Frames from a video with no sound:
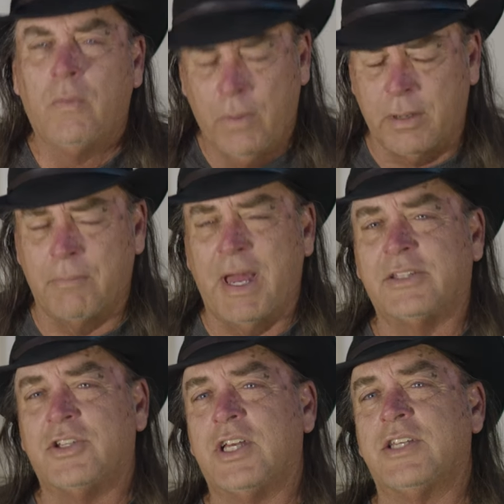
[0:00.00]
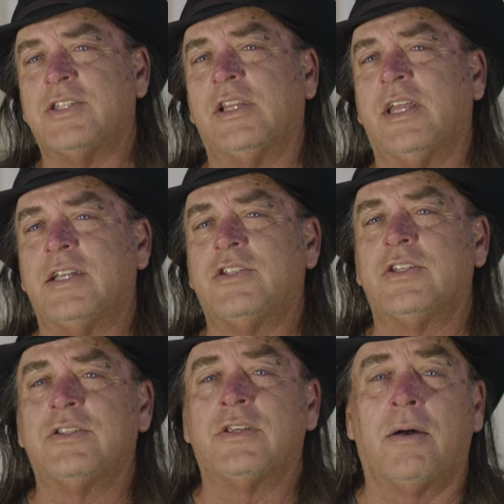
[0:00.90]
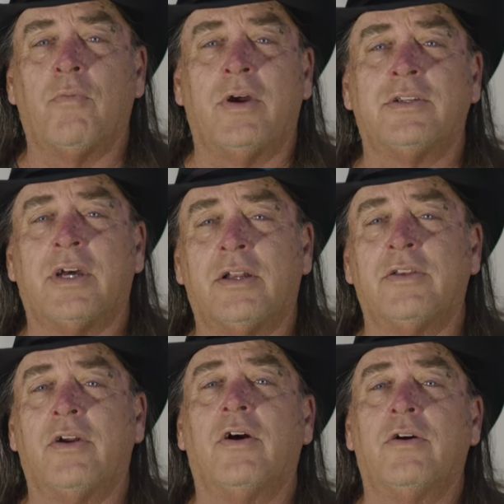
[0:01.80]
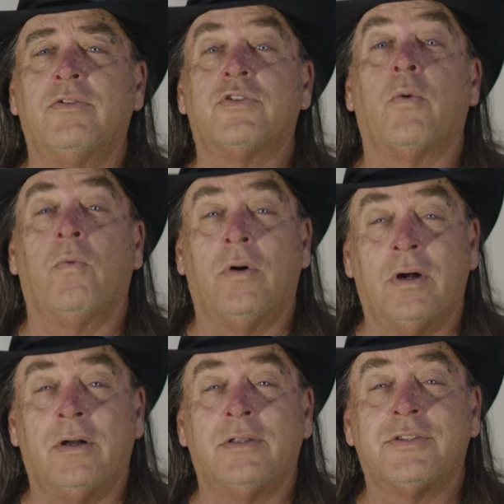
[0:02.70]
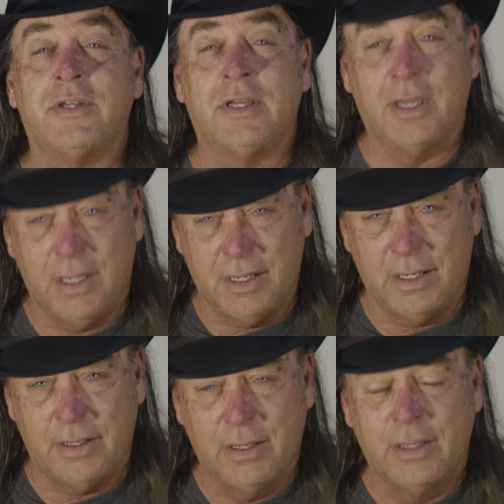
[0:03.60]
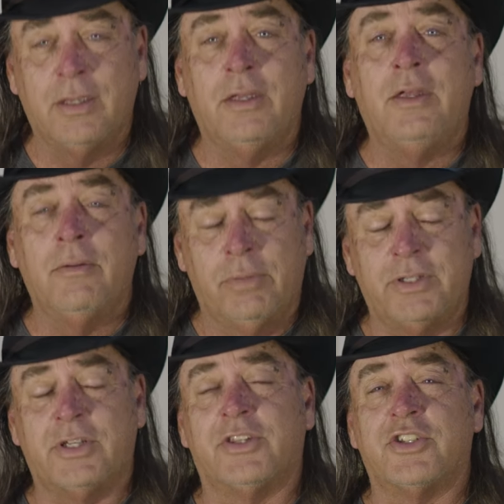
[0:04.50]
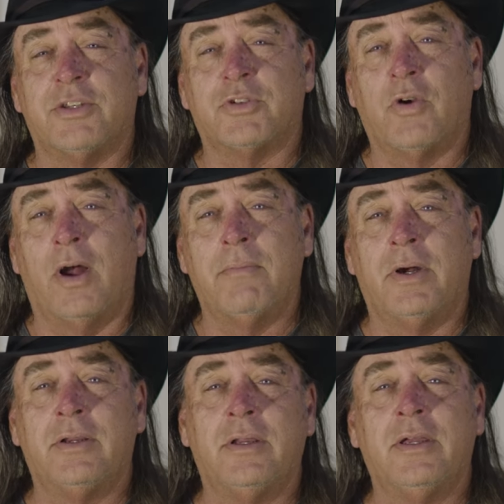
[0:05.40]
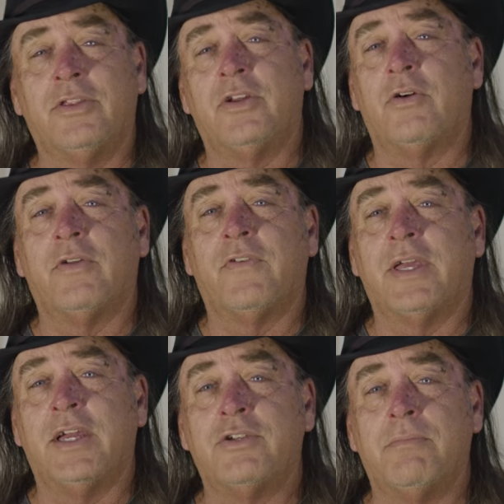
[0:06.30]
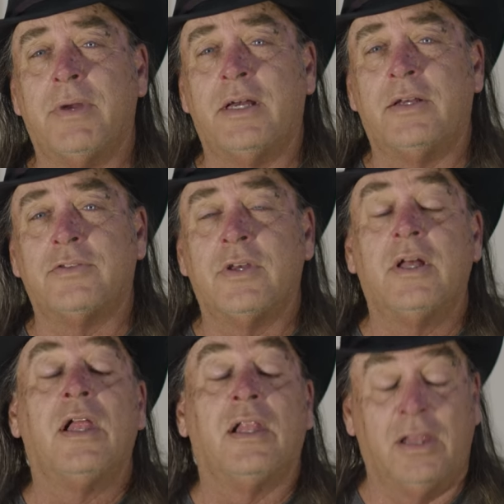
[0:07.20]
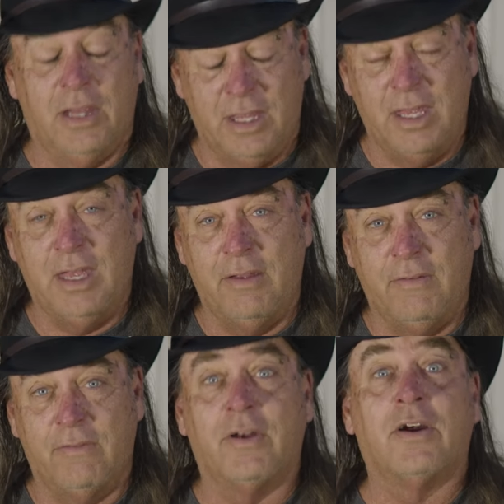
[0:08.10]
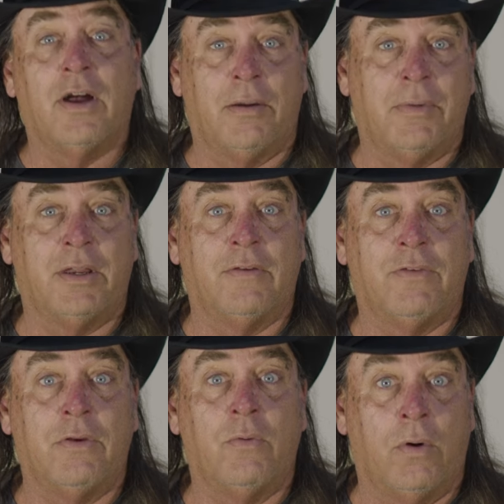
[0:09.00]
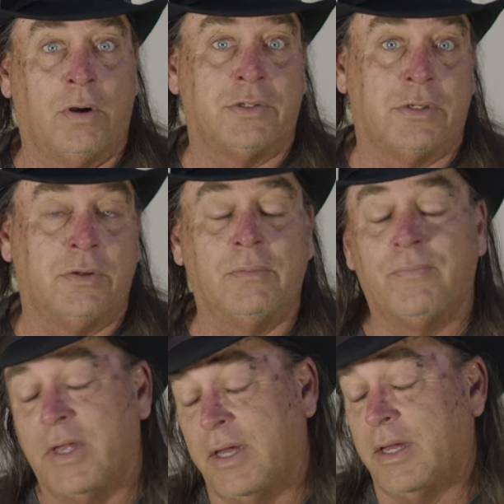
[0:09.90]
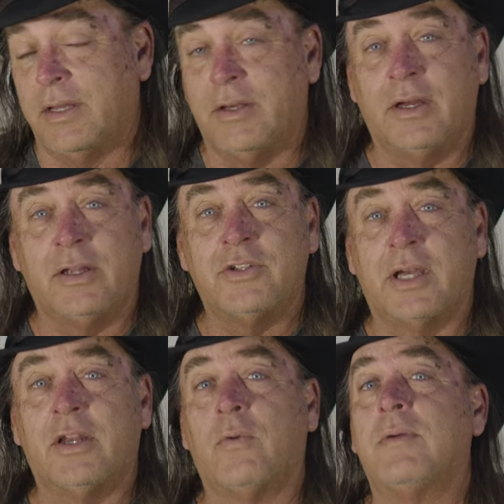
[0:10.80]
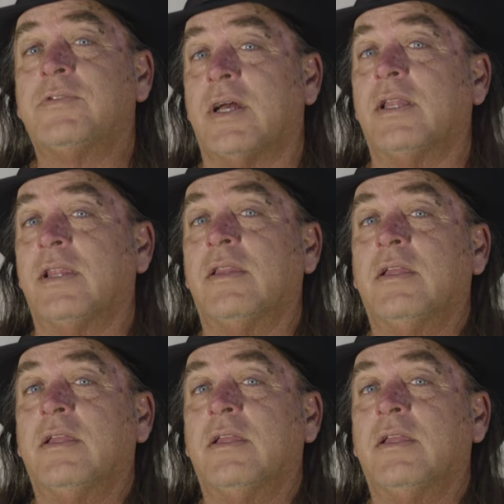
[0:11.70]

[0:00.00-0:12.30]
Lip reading: Welcome back to Chasing Legends. I'm Wayne Tuttle, your host. Once again, please hit the subscribe button, hit the notification bells, leave a comment if you want to, and check out our website,